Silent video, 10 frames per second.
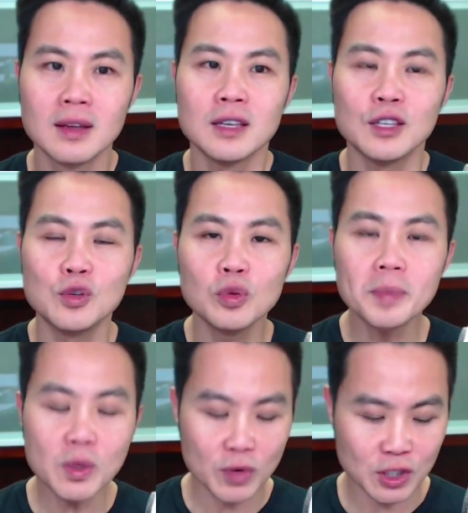you will
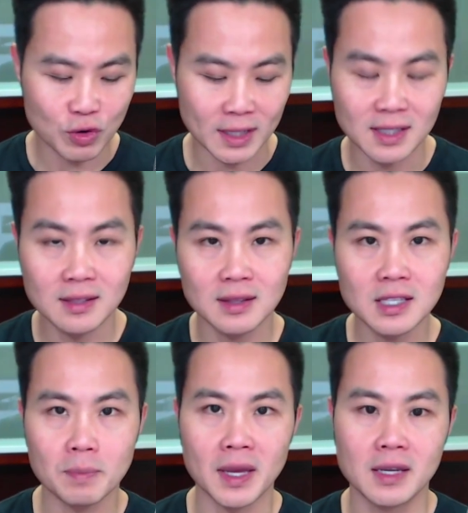be redirected to
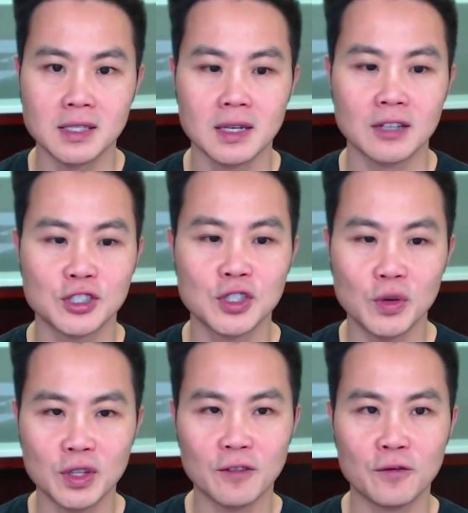this page. And I'll show
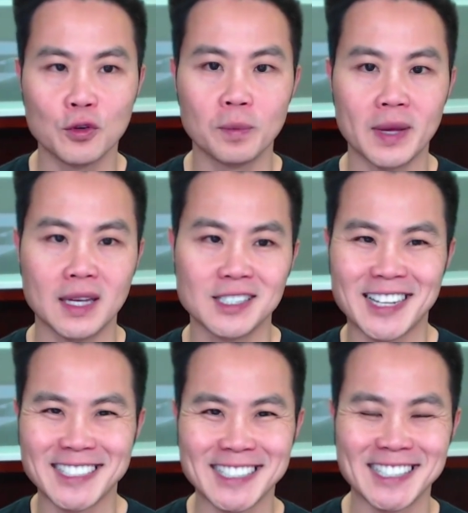you the full page,
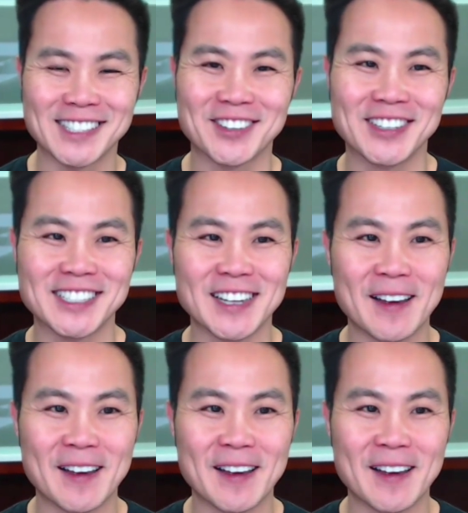not just this screenshot.